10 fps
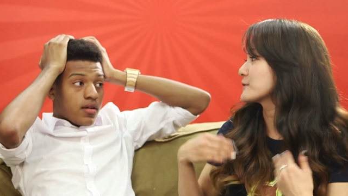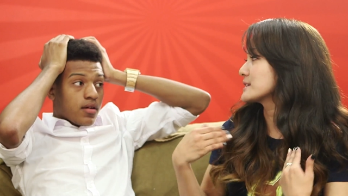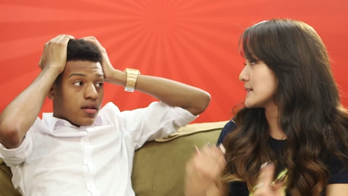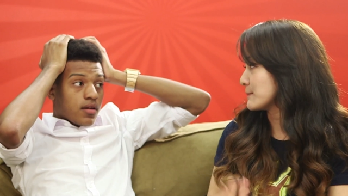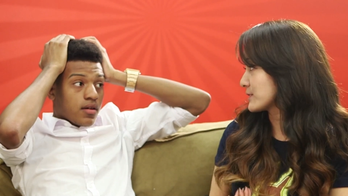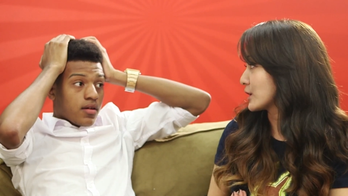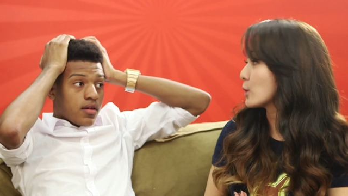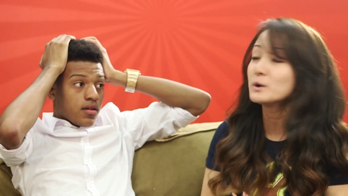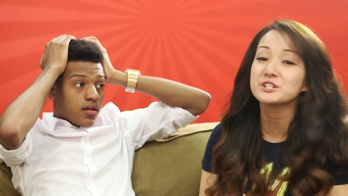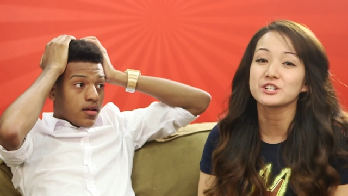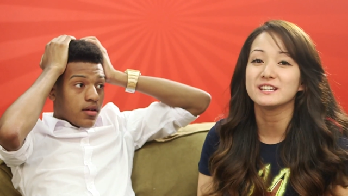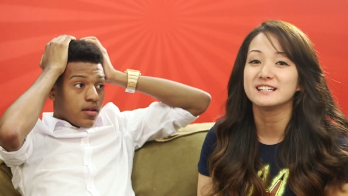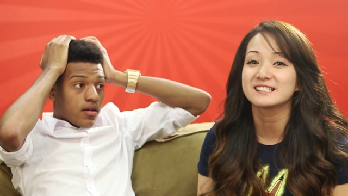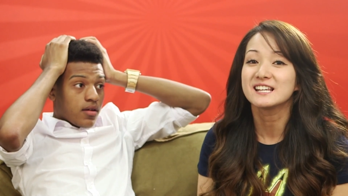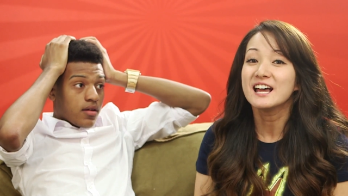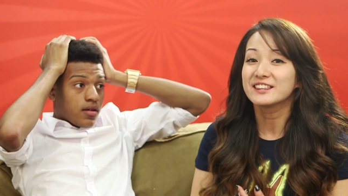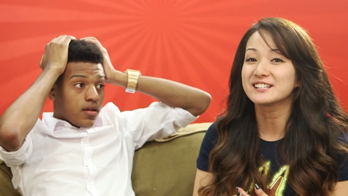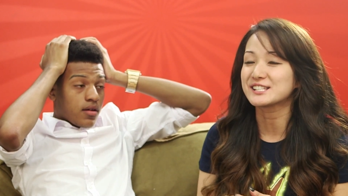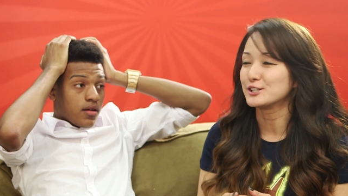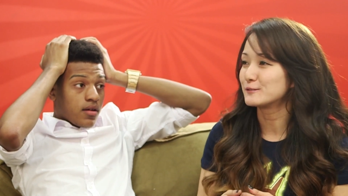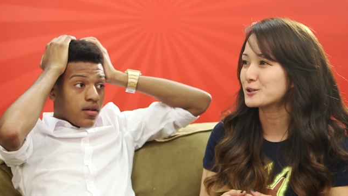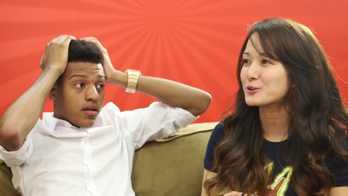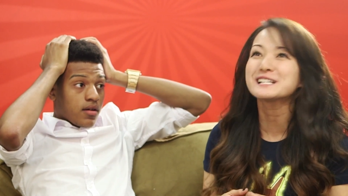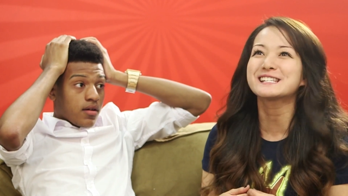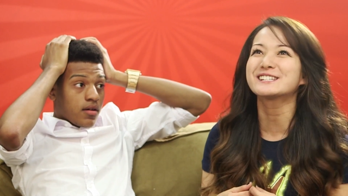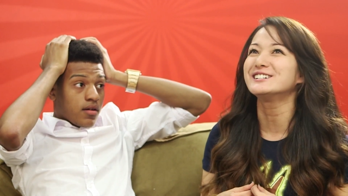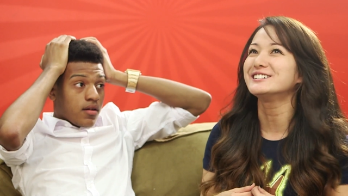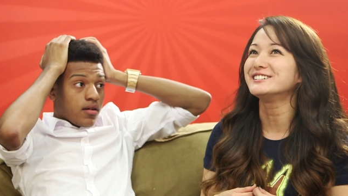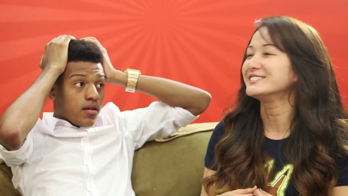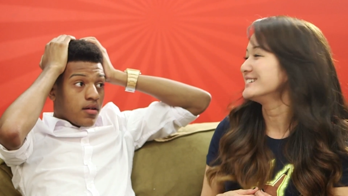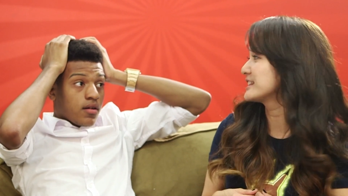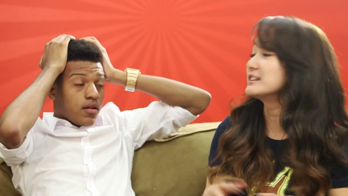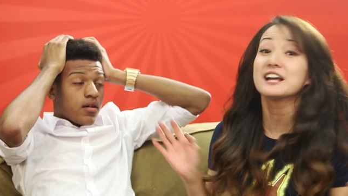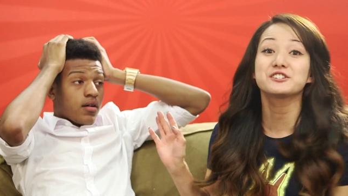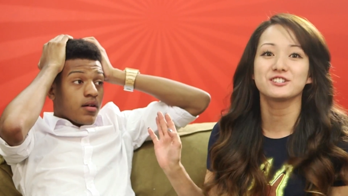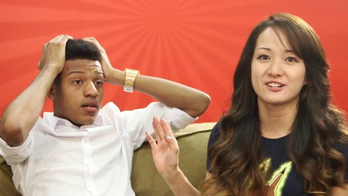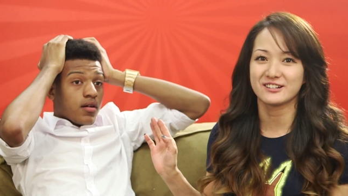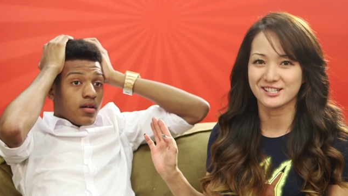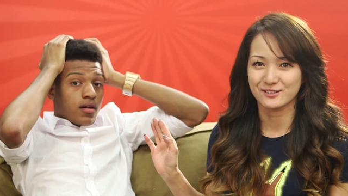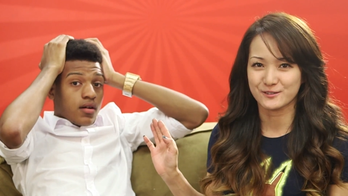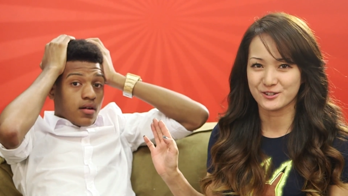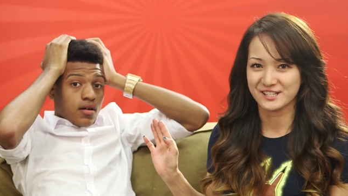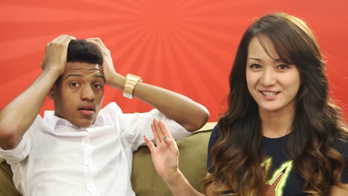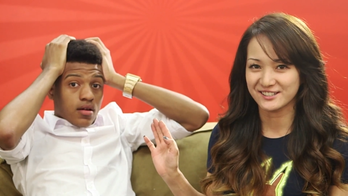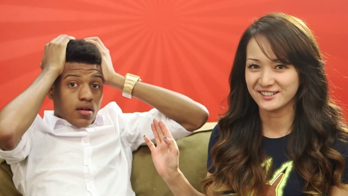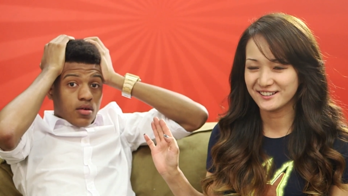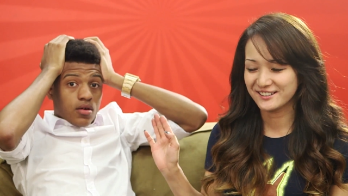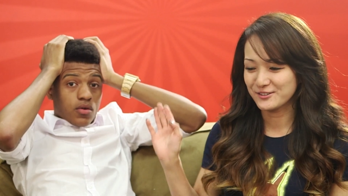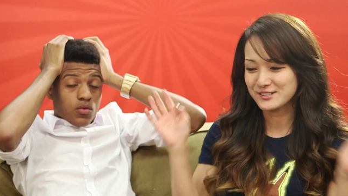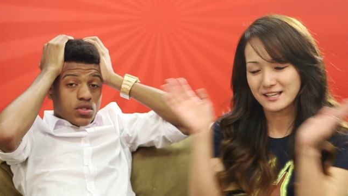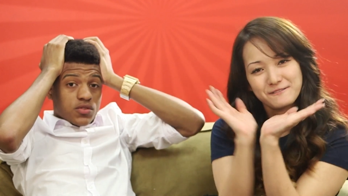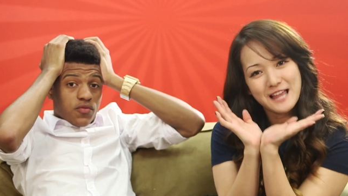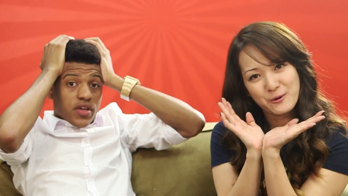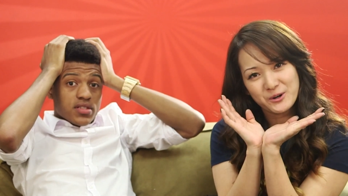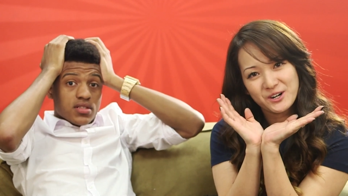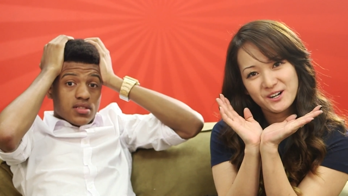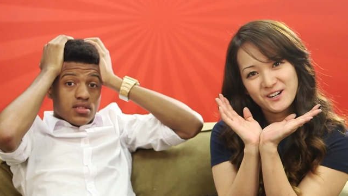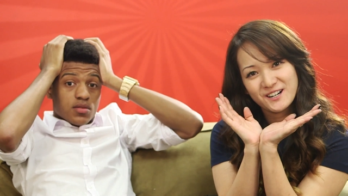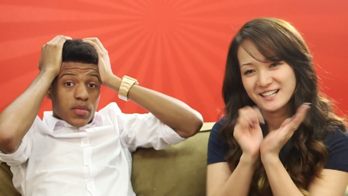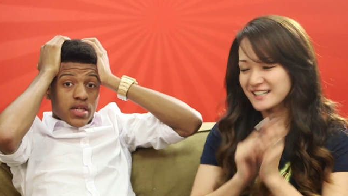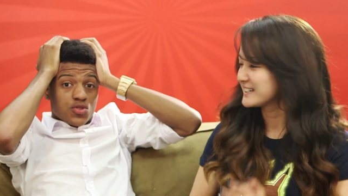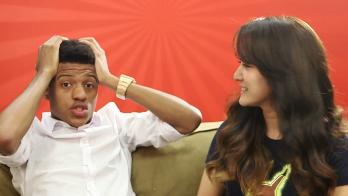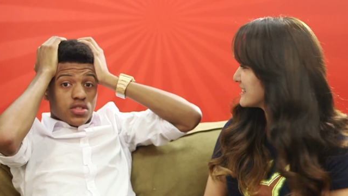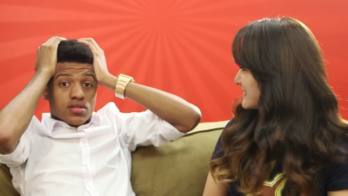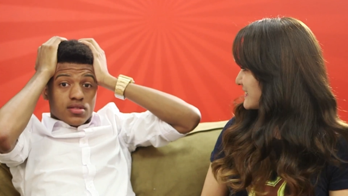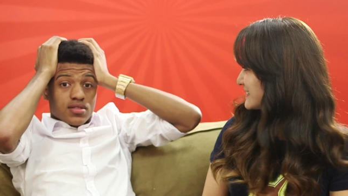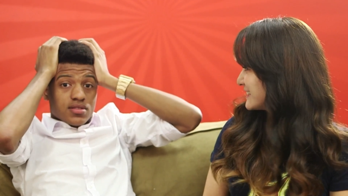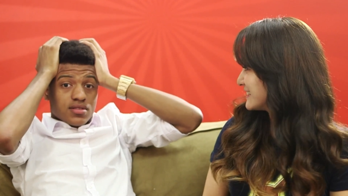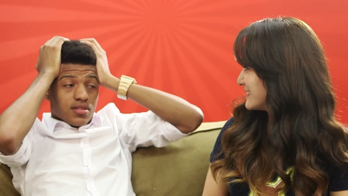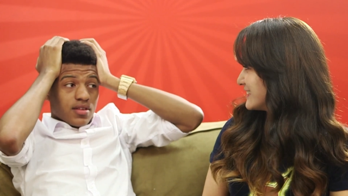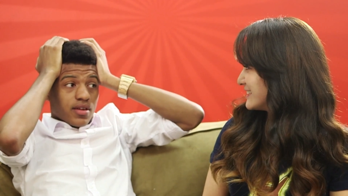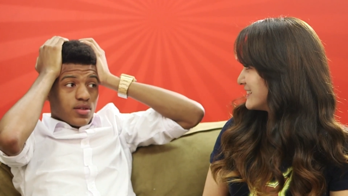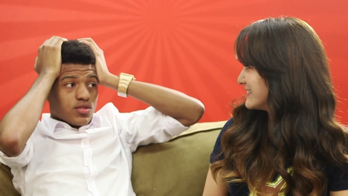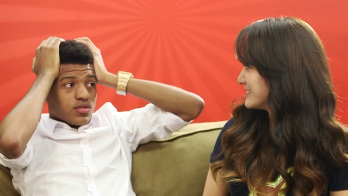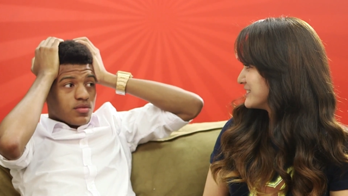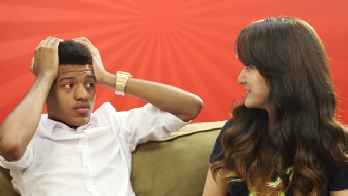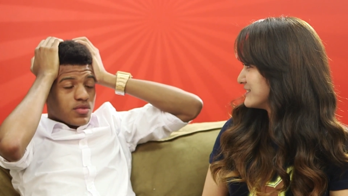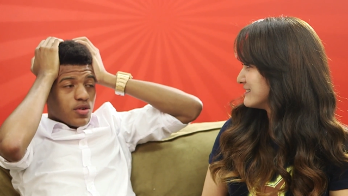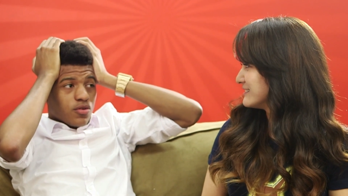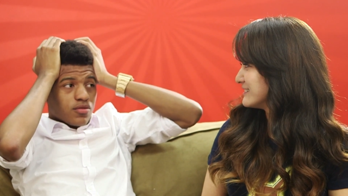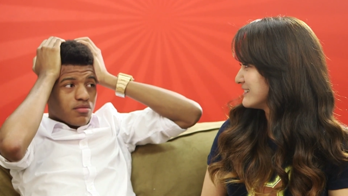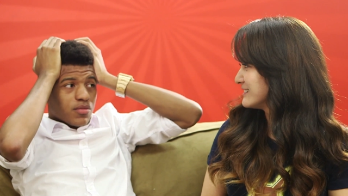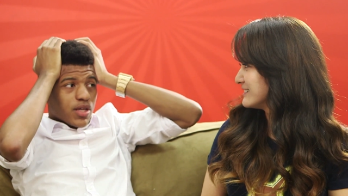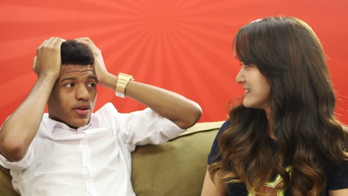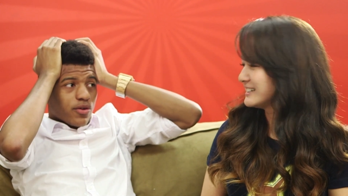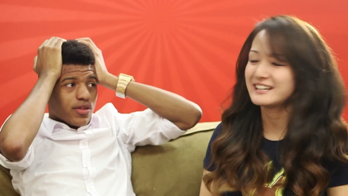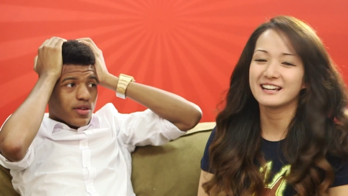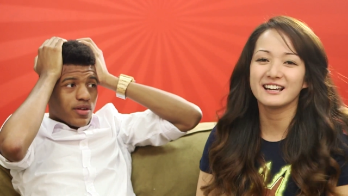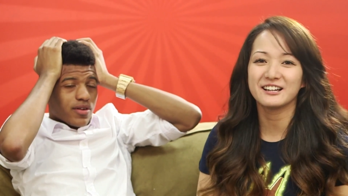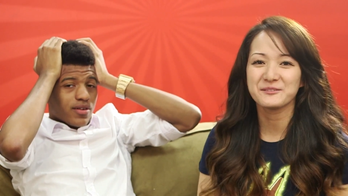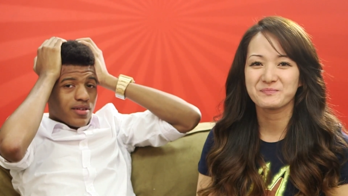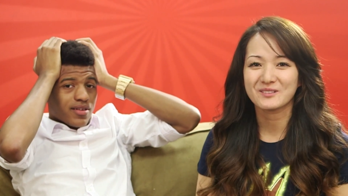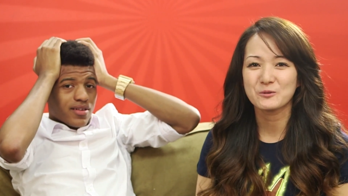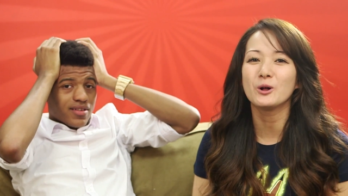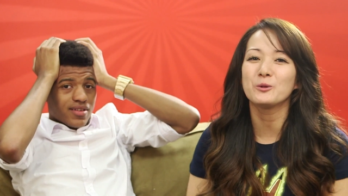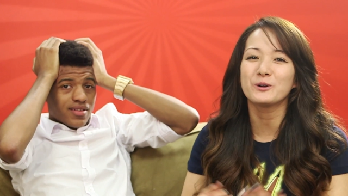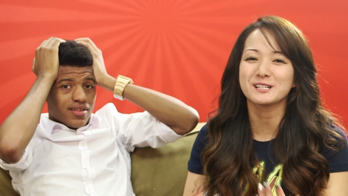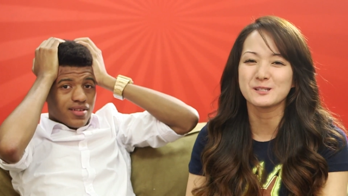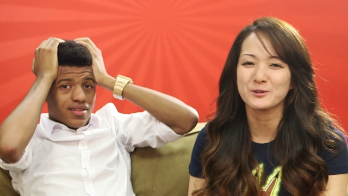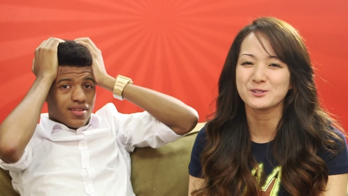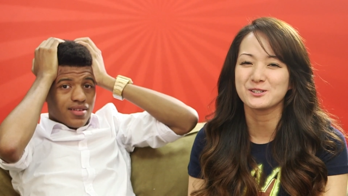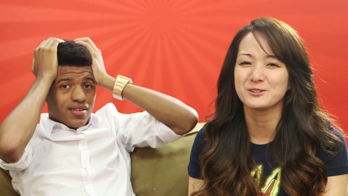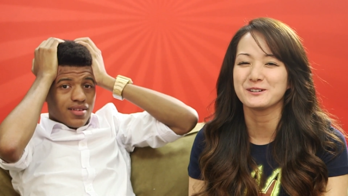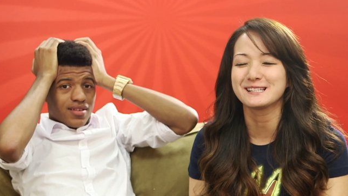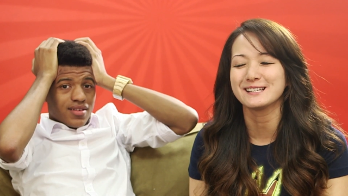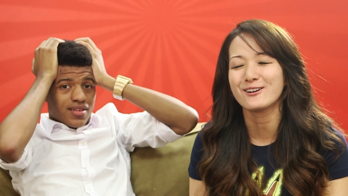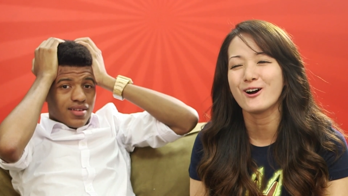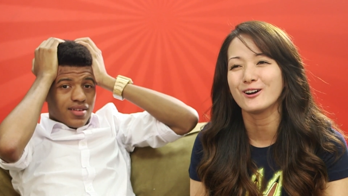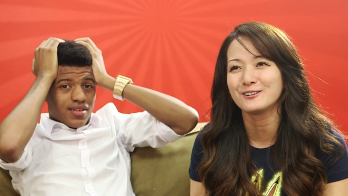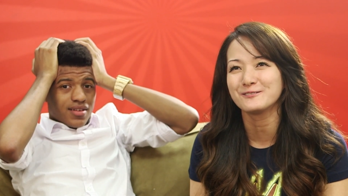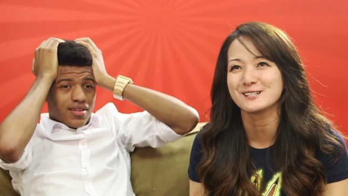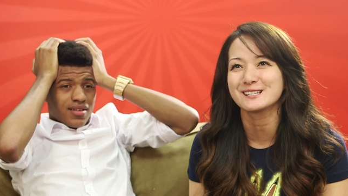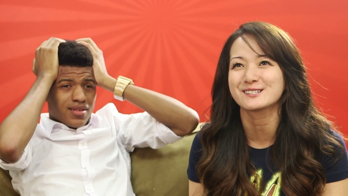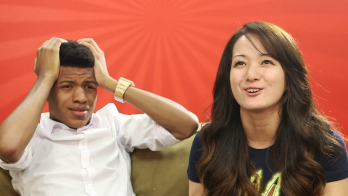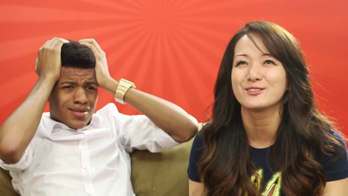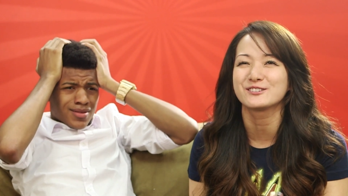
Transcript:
Speaker 1: for the same thing, which is the Silver Crystal, the legendary Silver Crystal. Which fixes
Speaker 2: dimensions, as you told me earlier. Yeah.
Speaker 1: Well, what it's supposed to do is it harvests all